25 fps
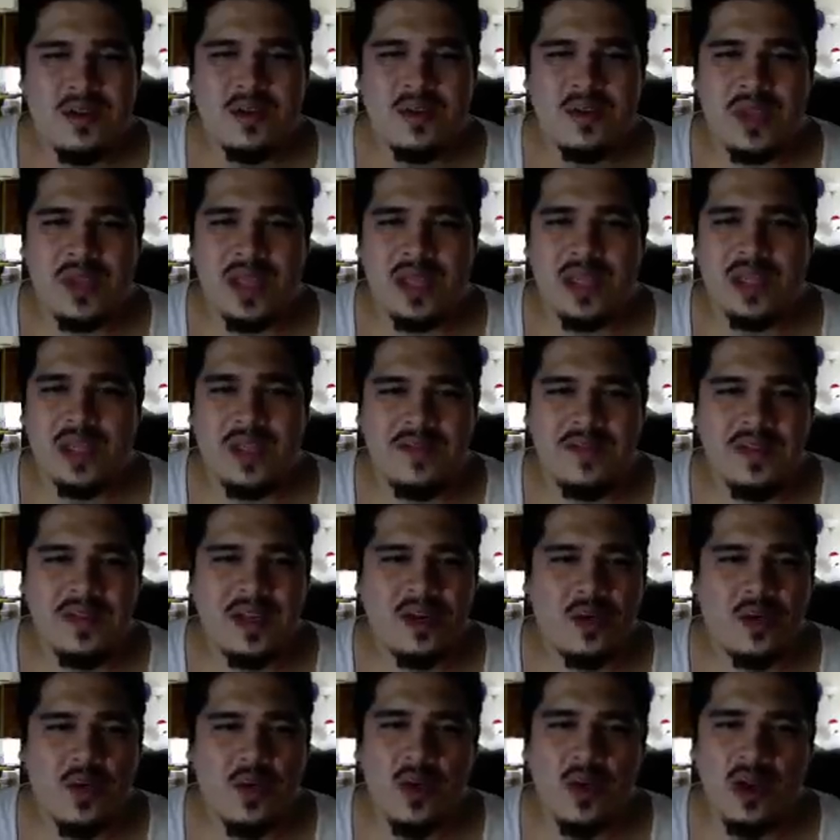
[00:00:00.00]
lived-in
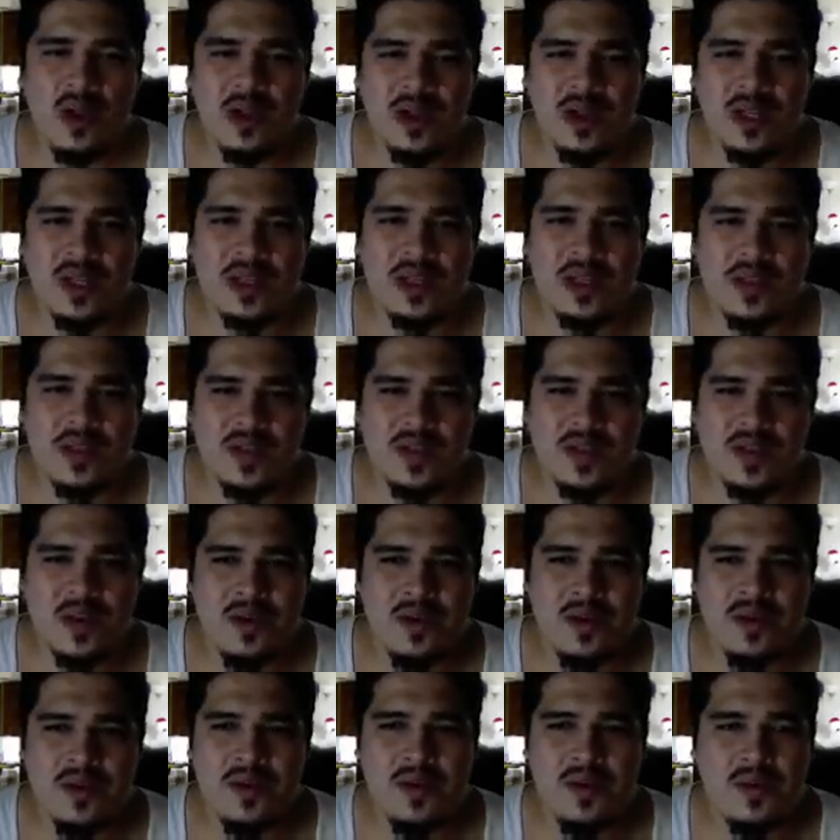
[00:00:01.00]
quality. And
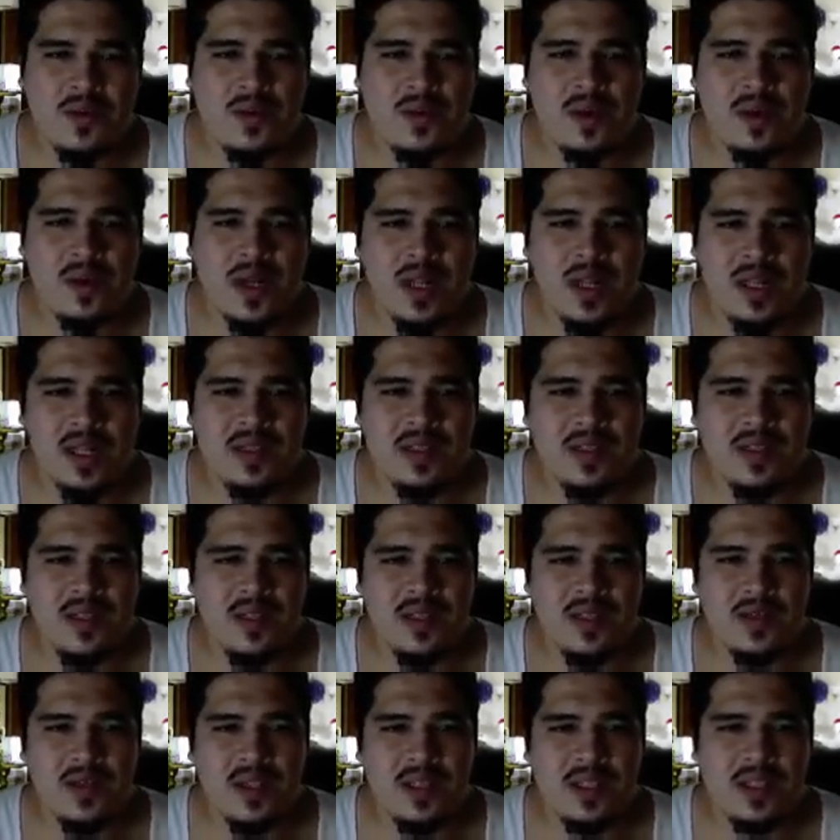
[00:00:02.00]
so what I like to do
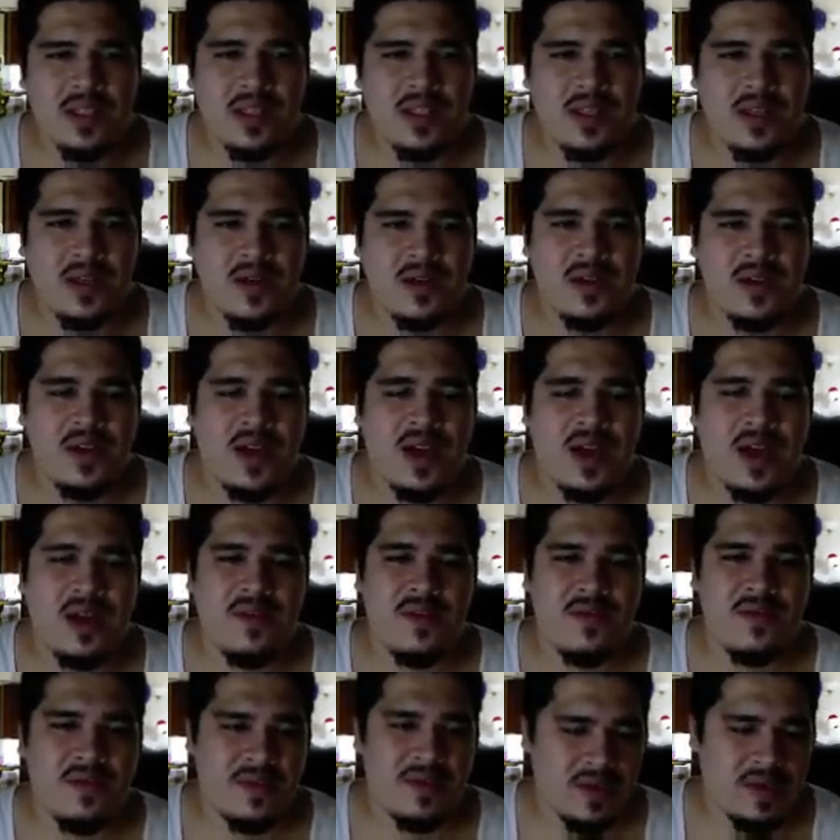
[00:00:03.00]
is, you know, you have,
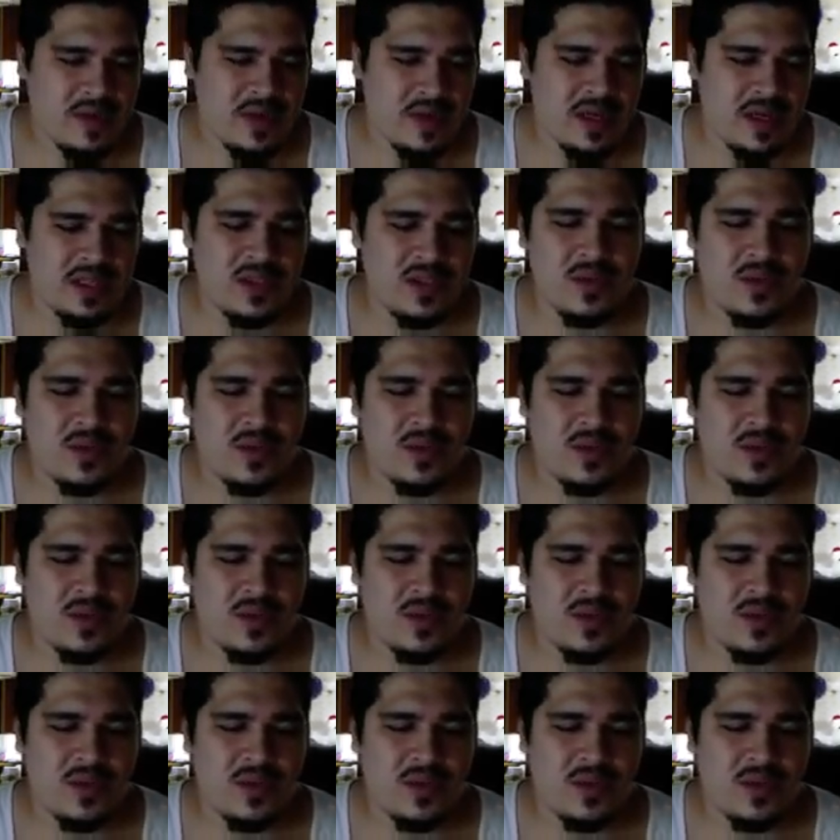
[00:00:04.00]
okay, so we have